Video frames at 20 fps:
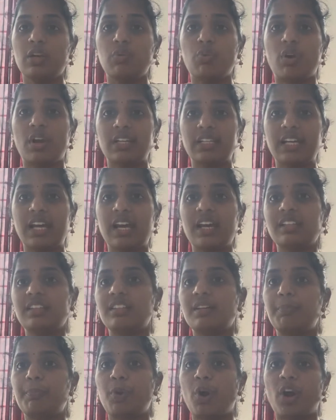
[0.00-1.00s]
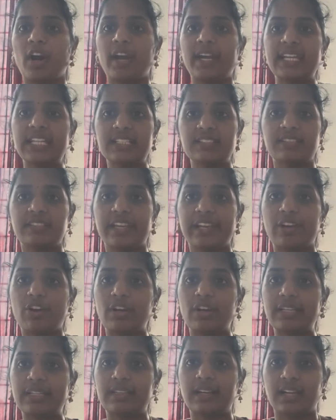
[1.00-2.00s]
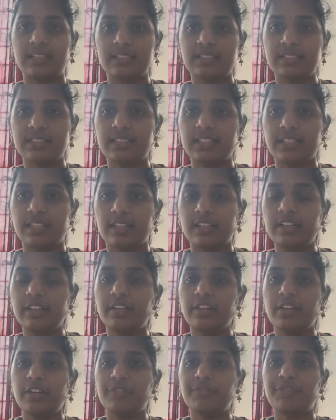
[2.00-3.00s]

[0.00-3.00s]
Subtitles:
What are the points they got considered